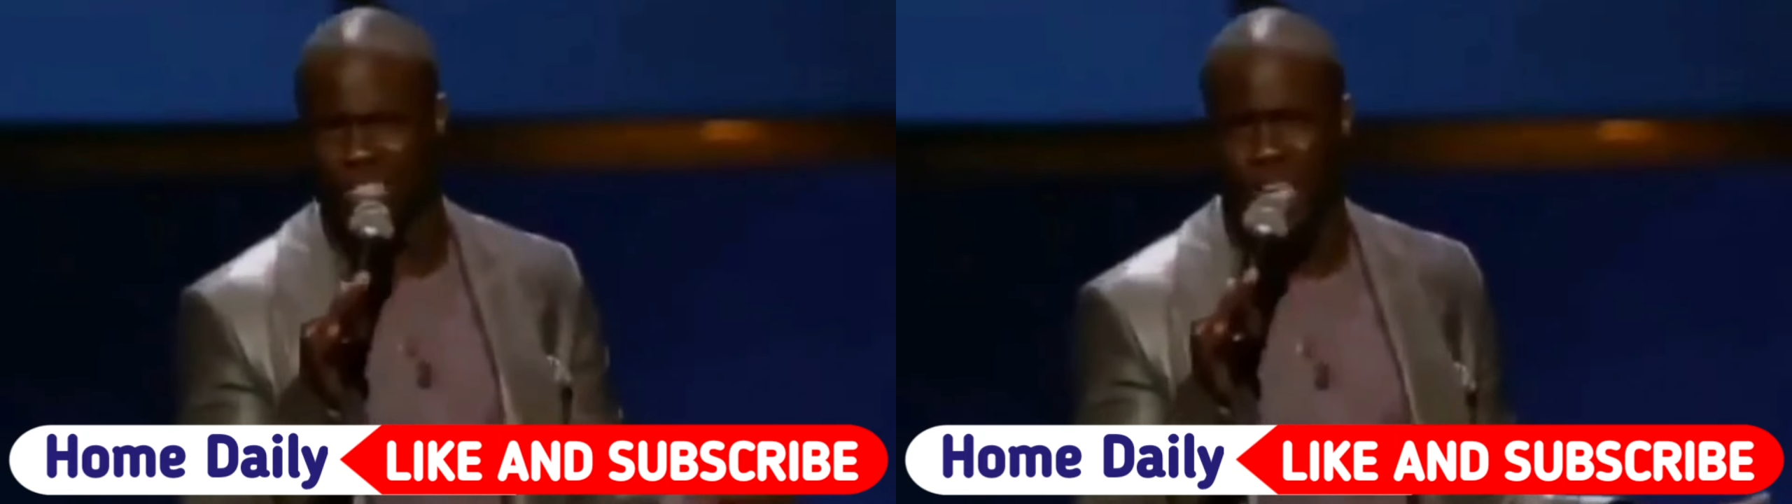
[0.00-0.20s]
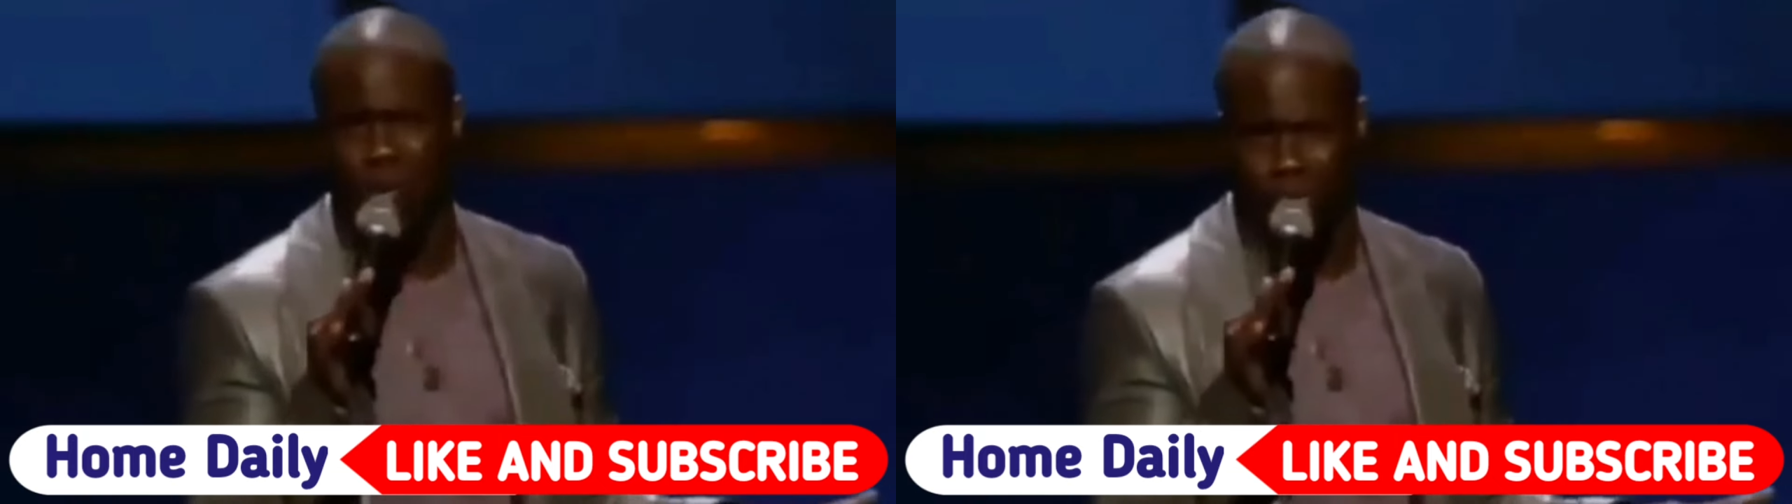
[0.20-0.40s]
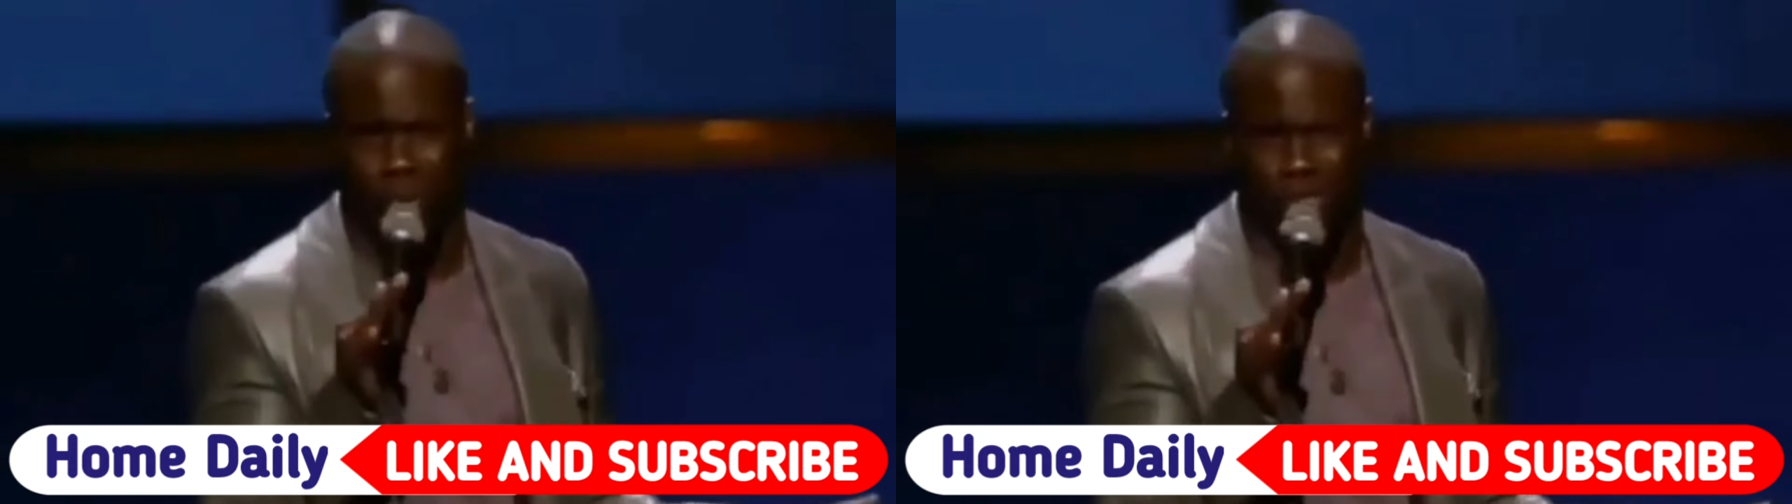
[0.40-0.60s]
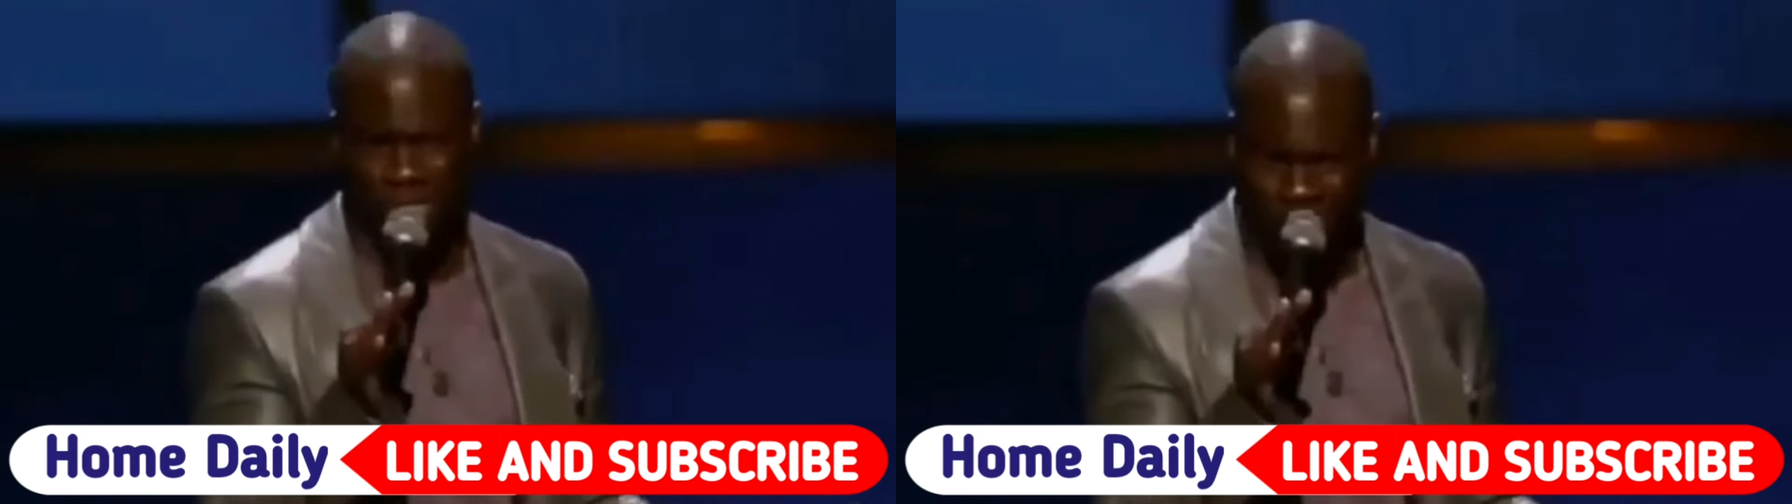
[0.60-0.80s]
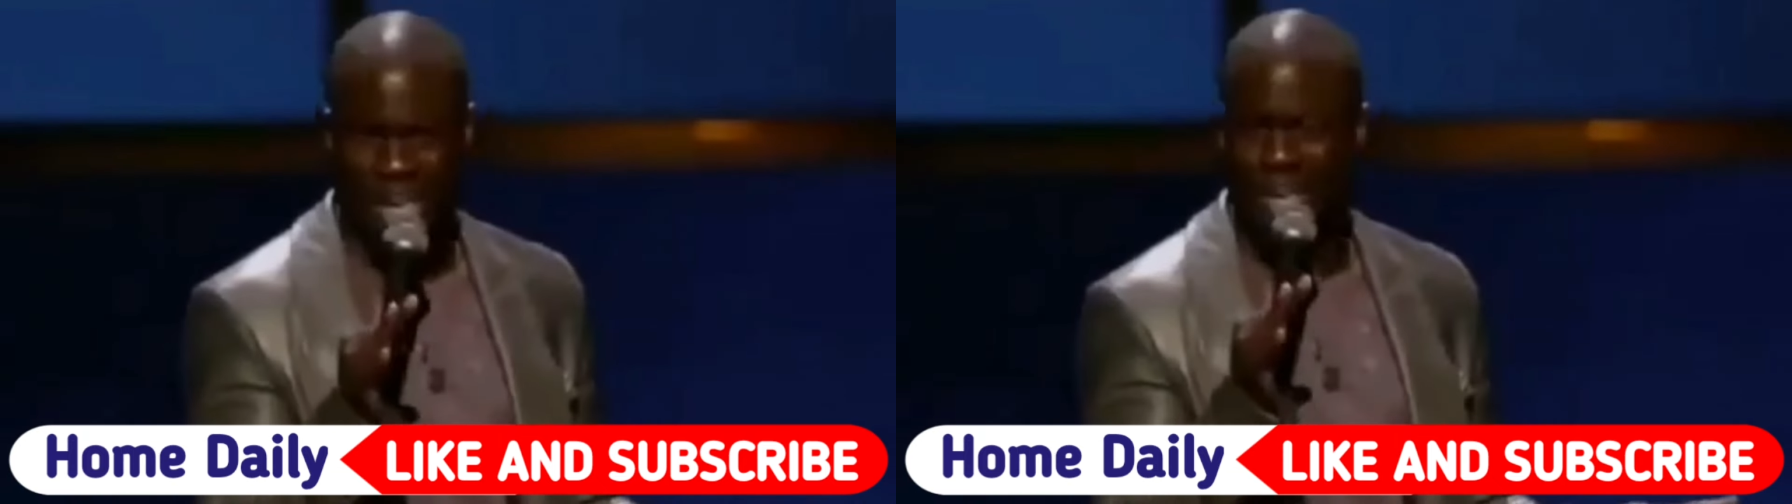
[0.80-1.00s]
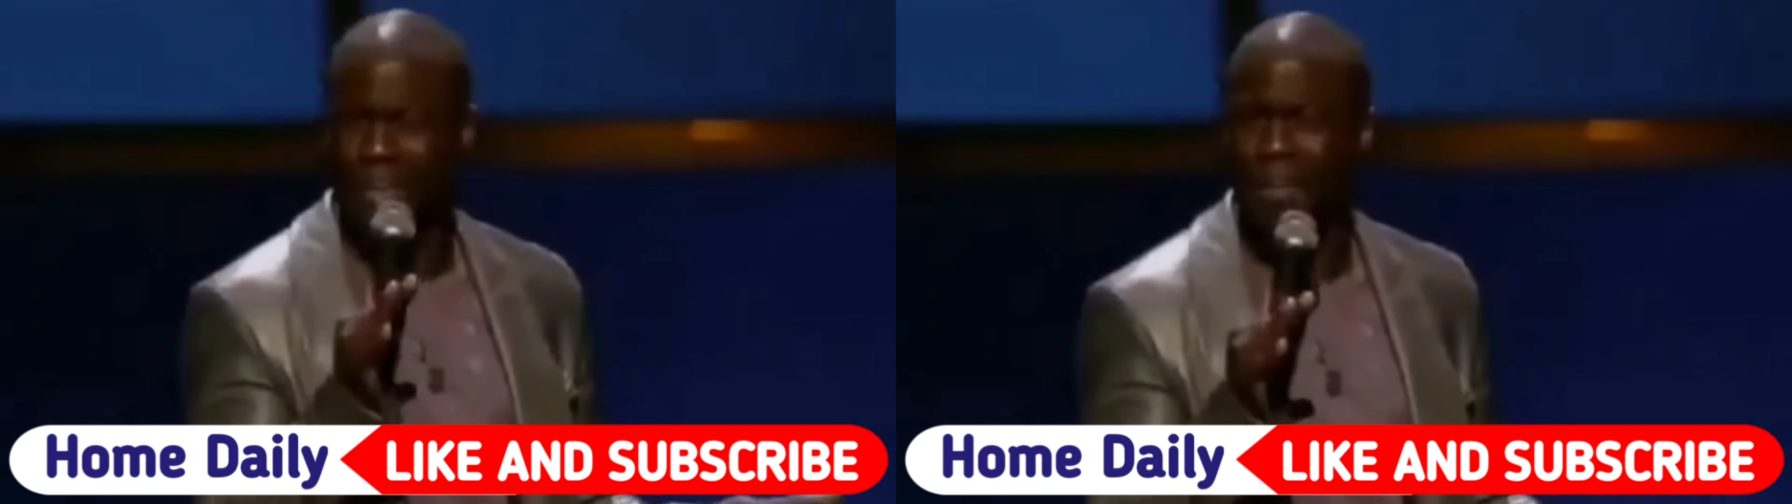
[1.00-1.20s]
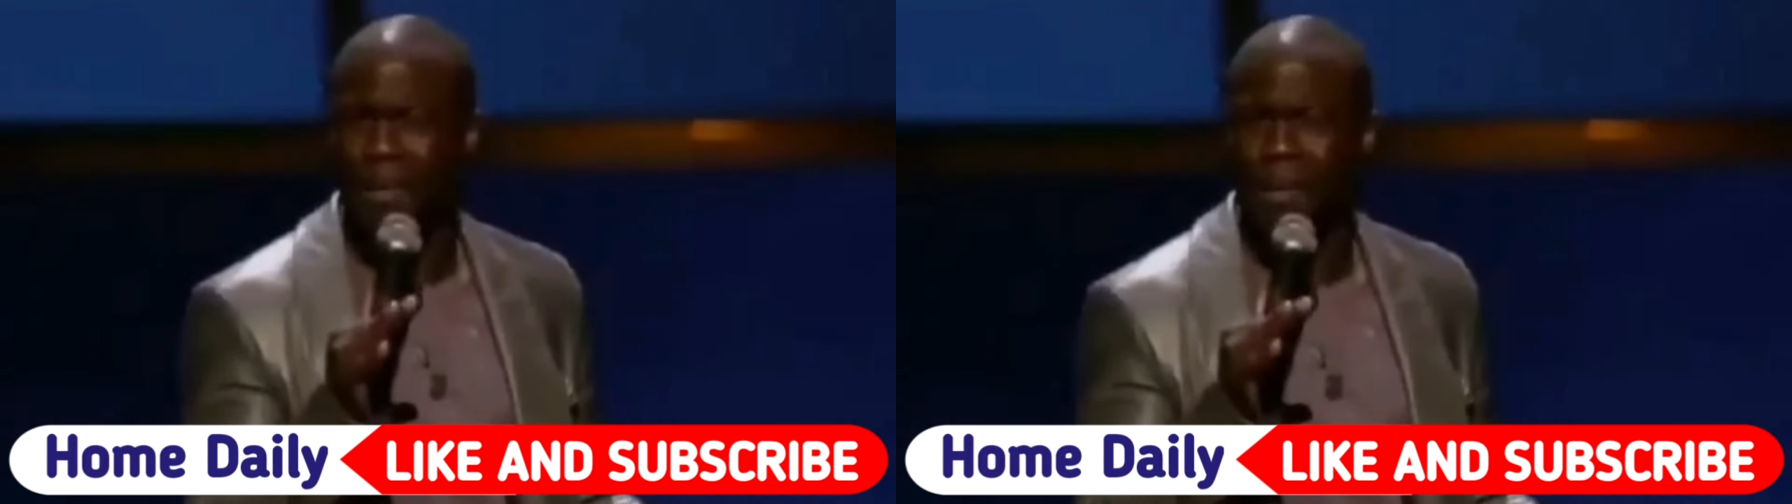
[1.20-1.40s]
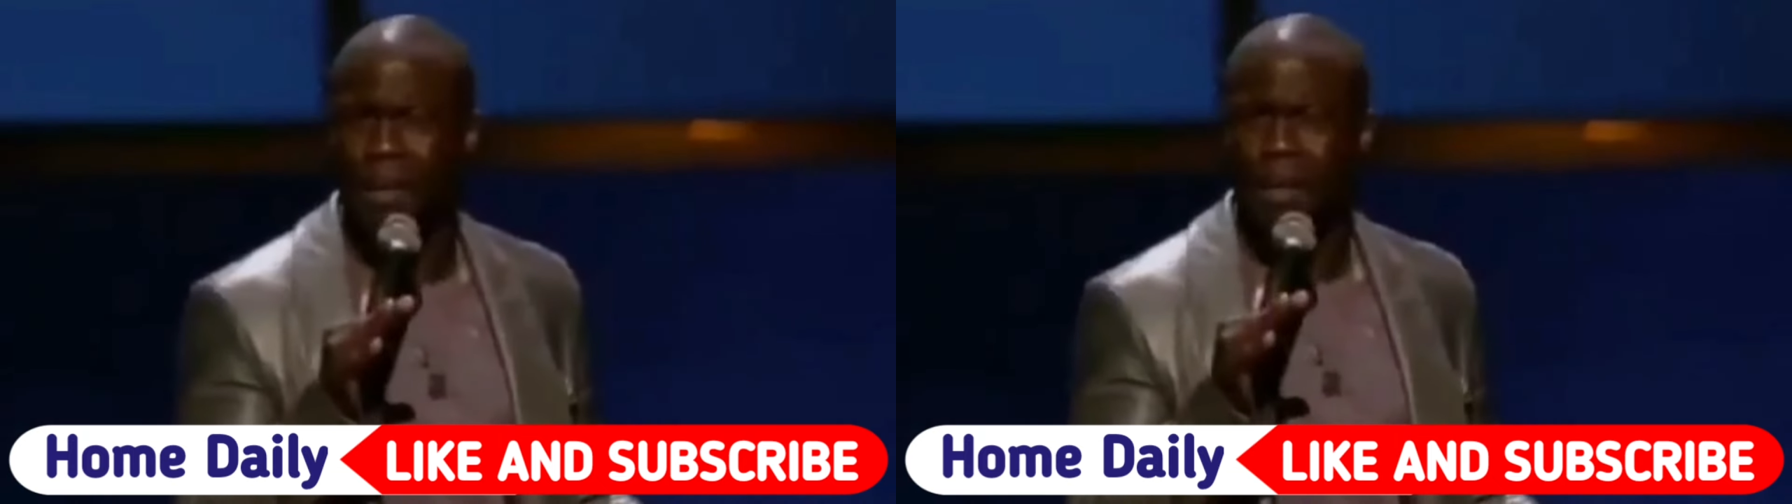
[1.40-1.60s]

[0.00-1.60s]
you didn't just say what you just said.